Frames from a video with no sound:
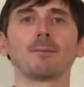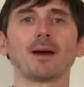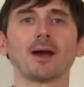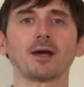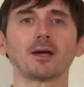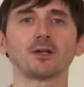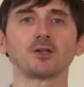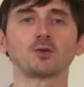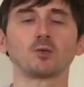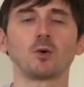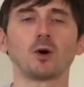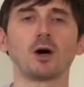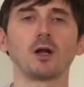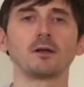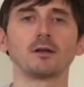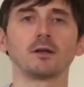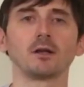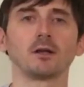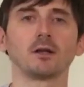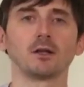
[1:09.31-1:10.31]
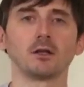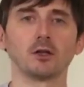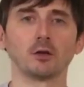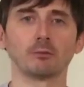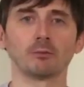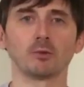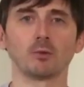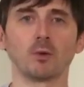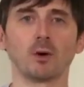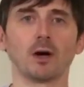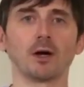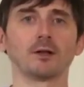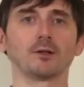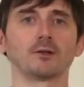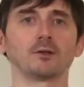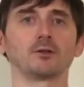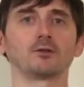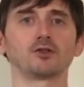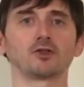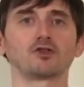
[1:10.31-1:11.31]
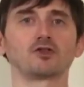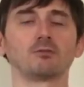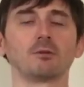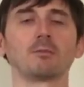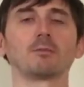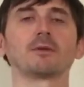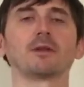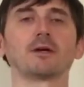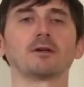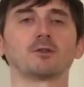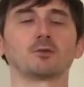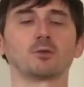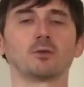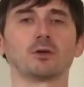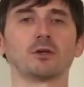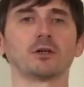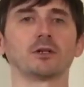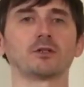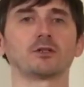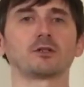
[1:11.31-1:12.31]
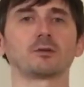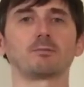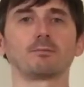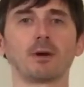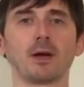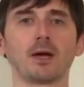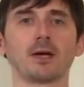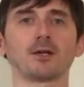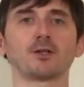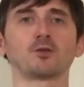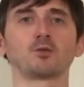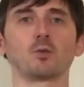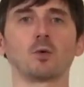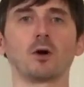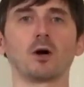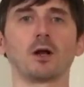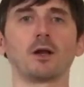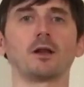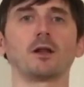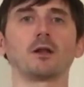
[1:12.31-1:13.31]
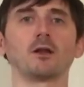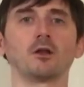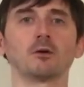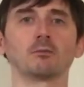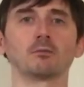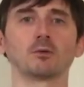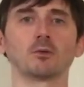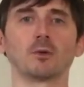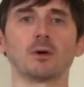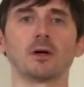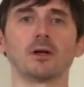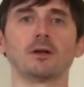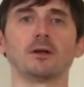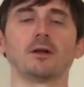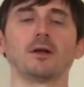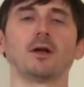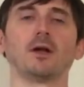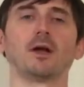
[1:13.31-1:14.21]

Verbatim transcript: Page one, number one. Just remember those words. Page one, number one.